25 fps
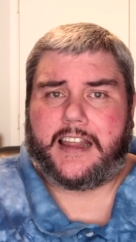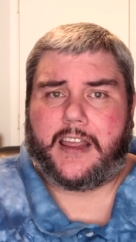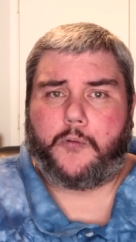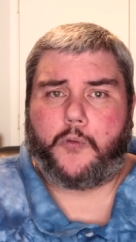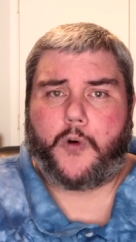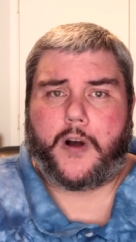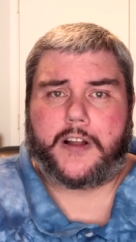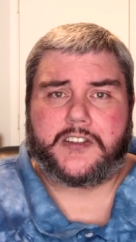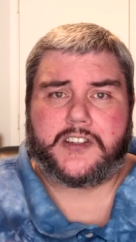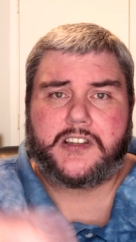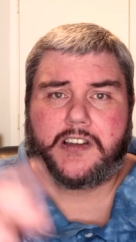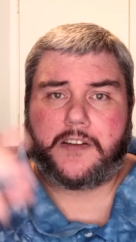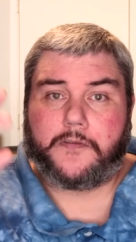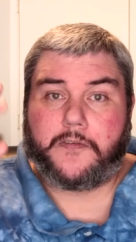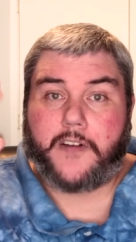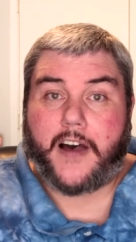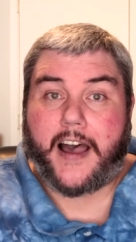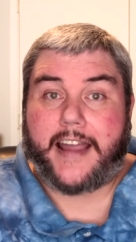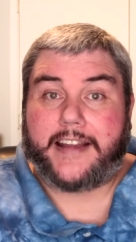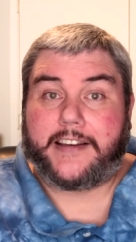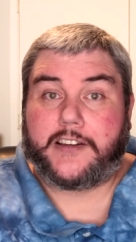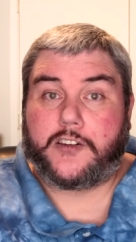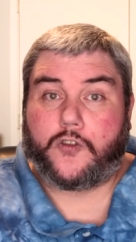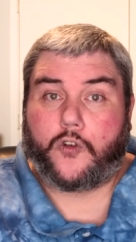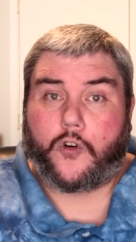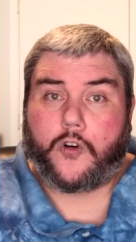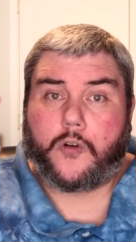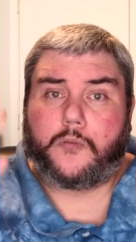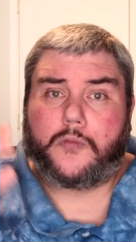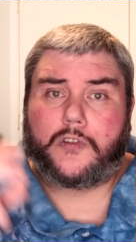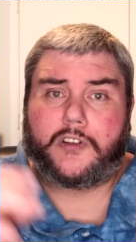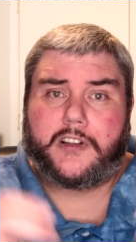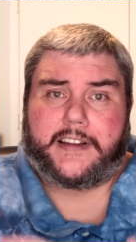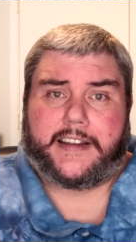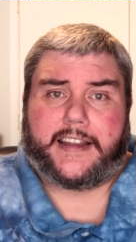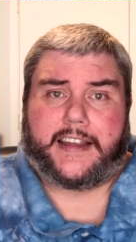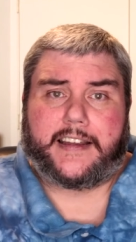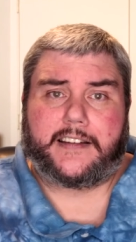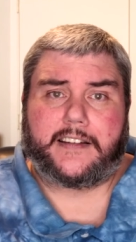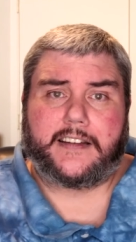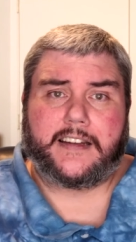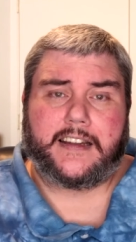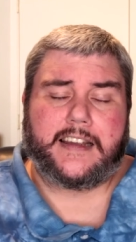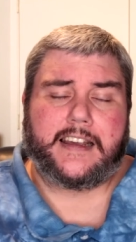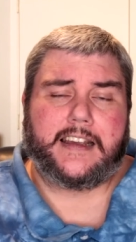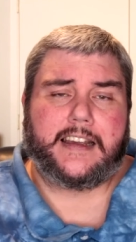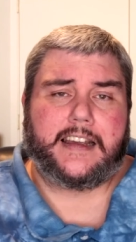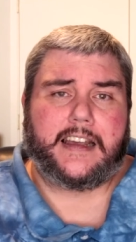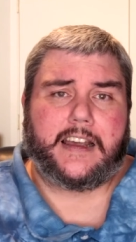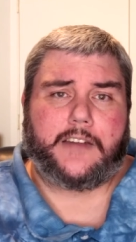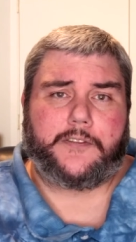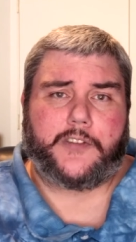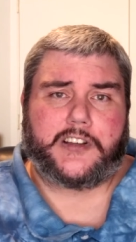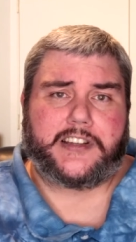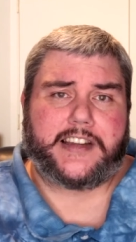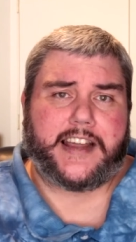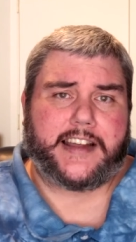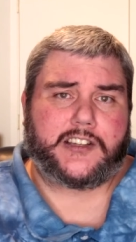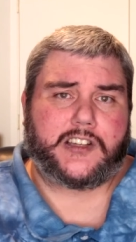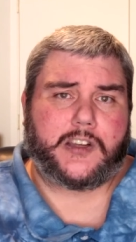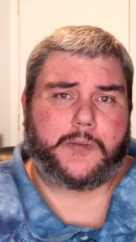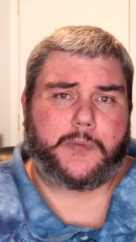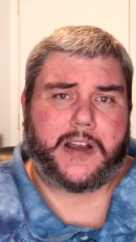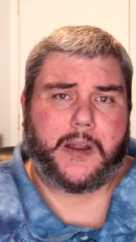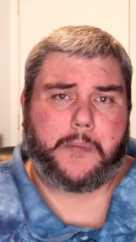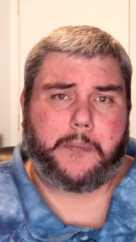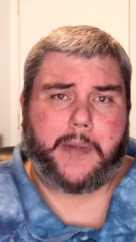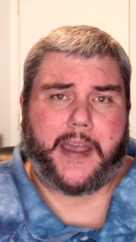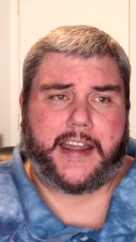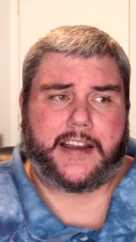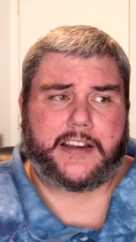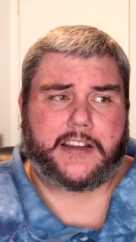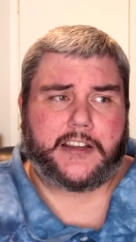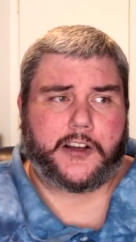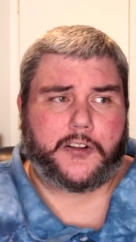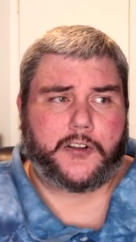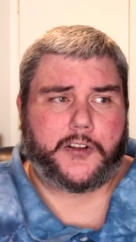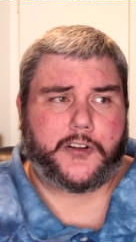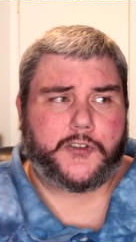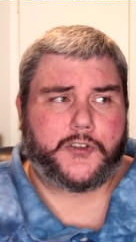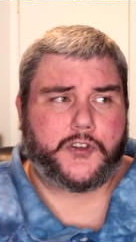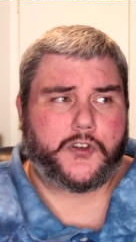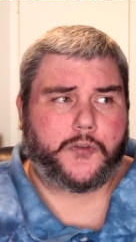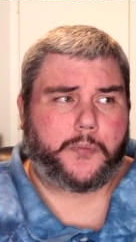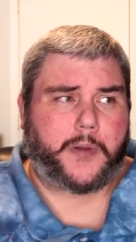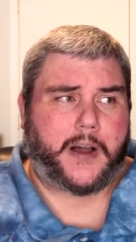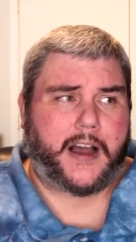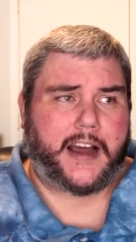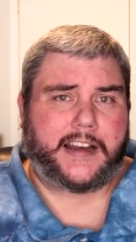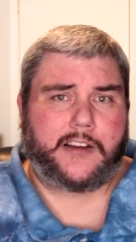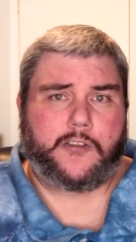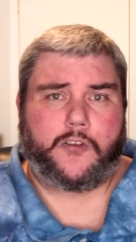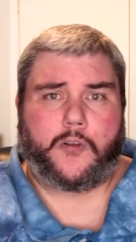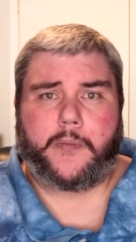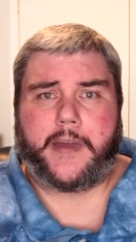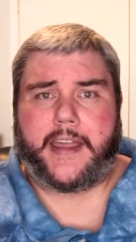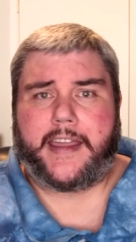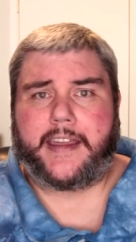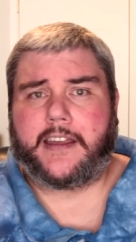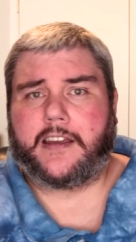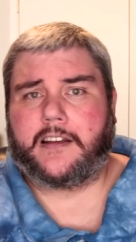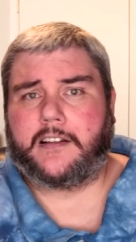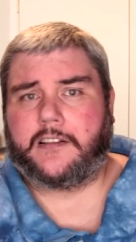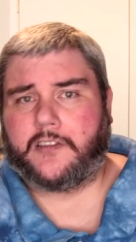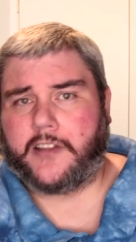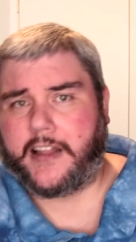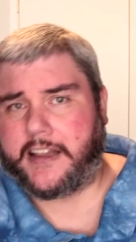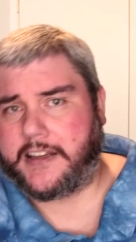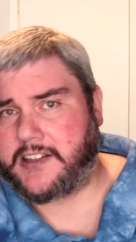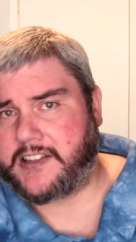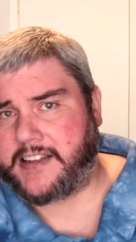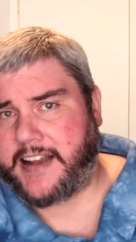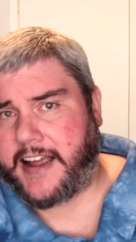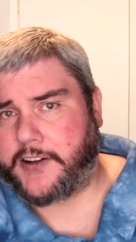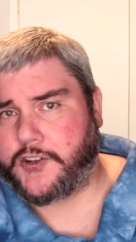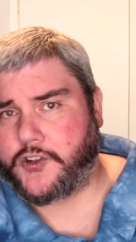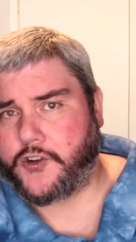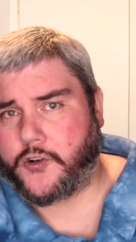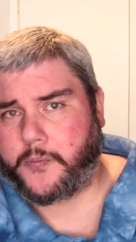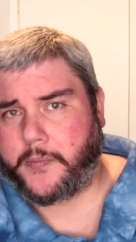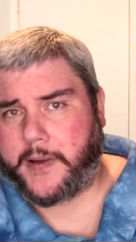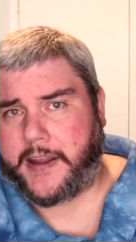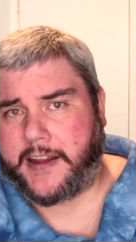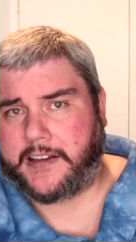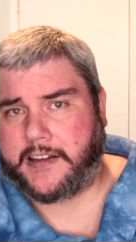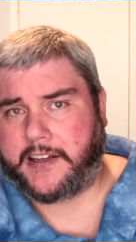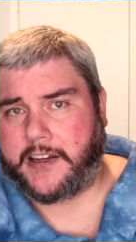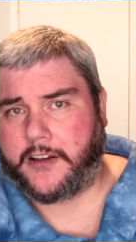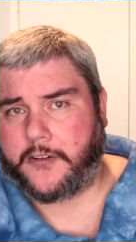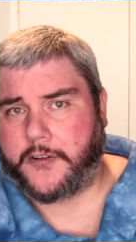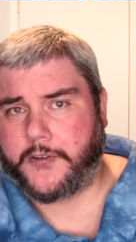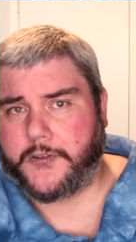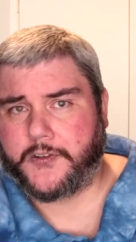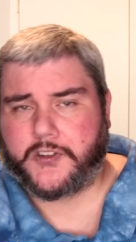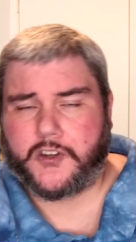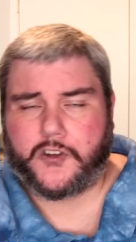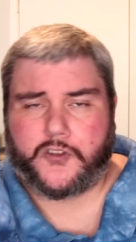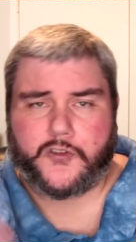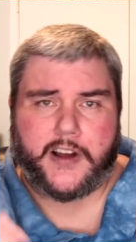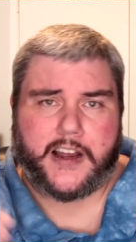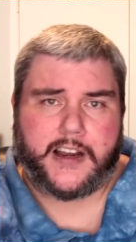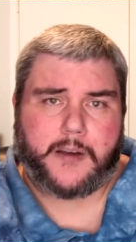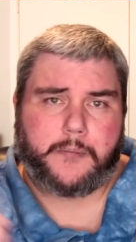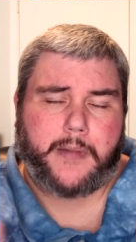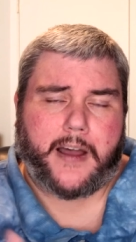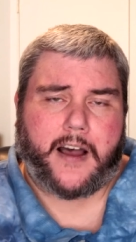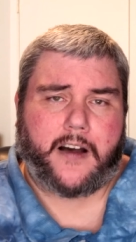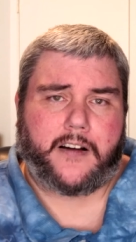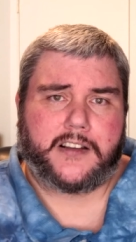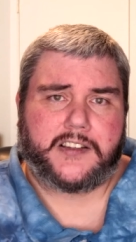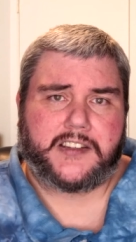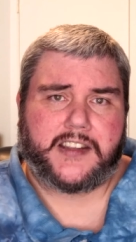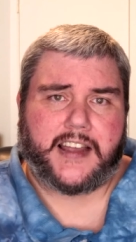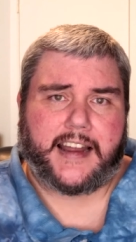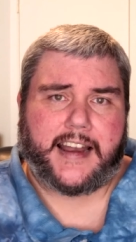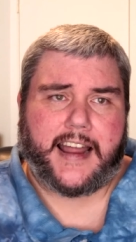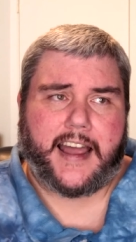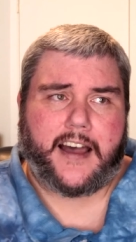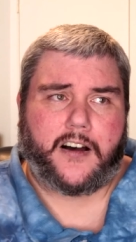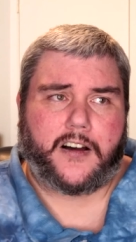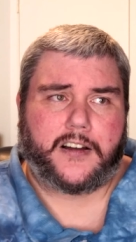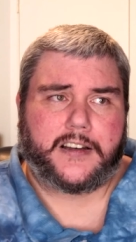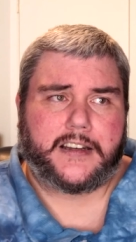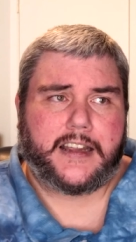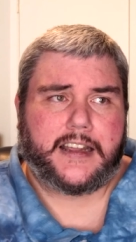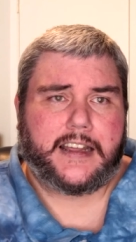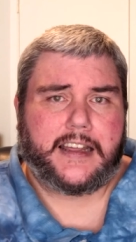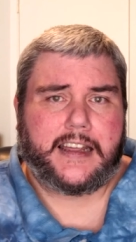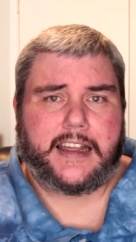It wants to find normal again. If you take too many painkillers, your body will make less natural painkillers to try to balance that out.